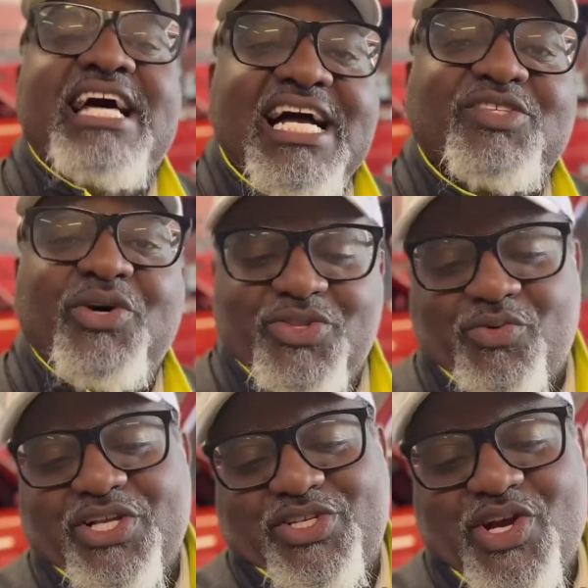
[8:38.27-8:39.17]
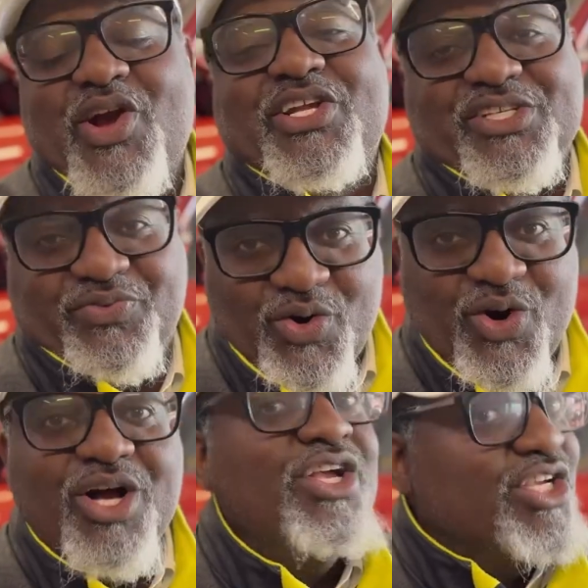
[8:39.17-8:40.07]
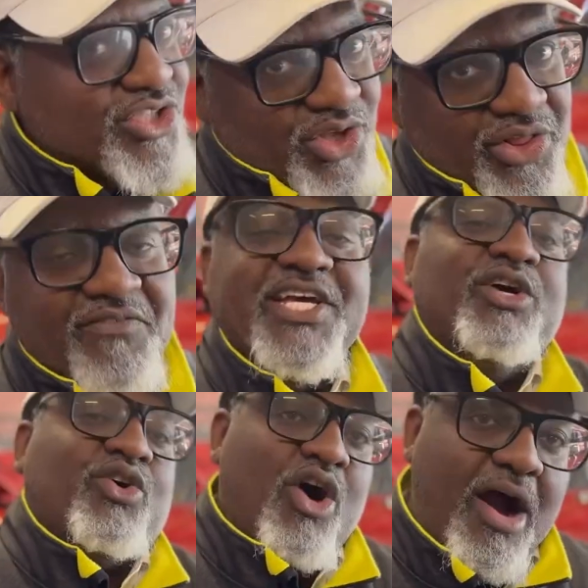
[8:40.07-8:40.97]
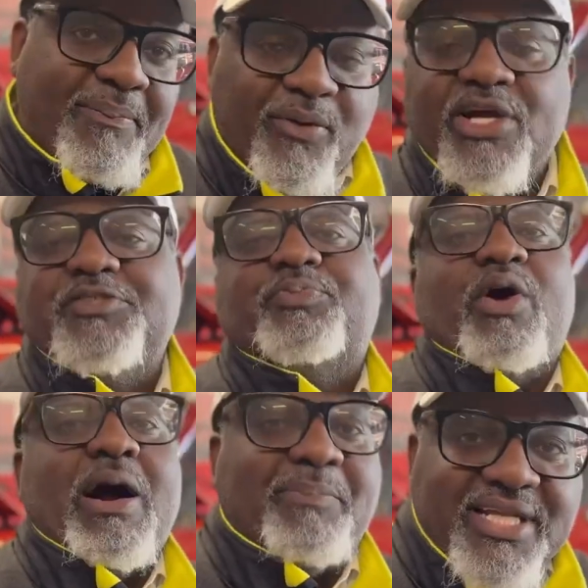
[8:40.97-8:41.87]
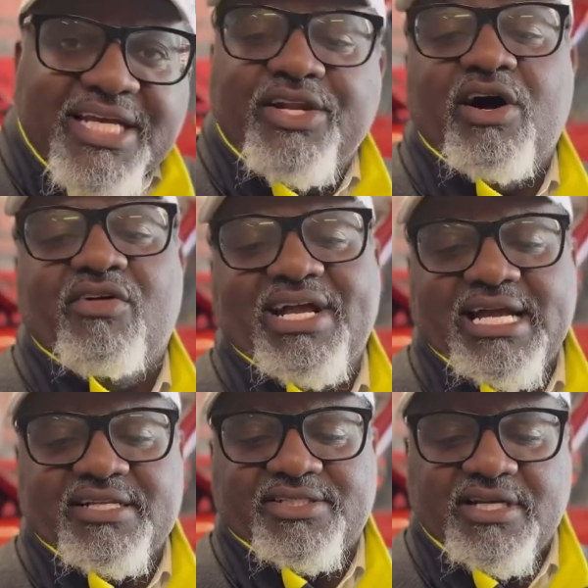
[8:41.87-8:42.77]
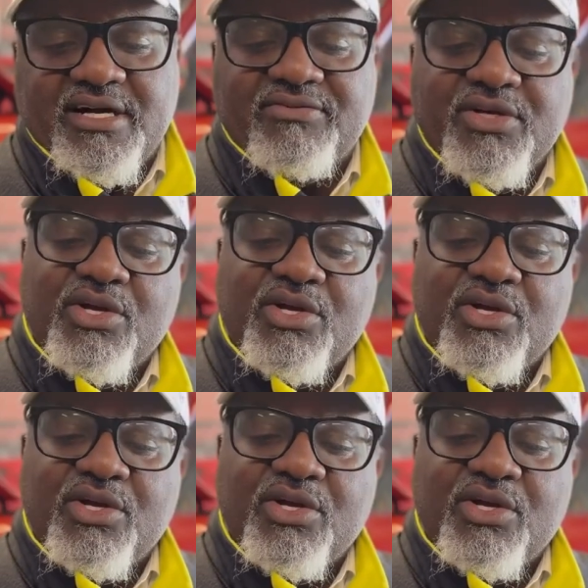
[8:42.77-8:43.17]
That's what the return is for, so the vehicle operates properly and all that kind of stuff.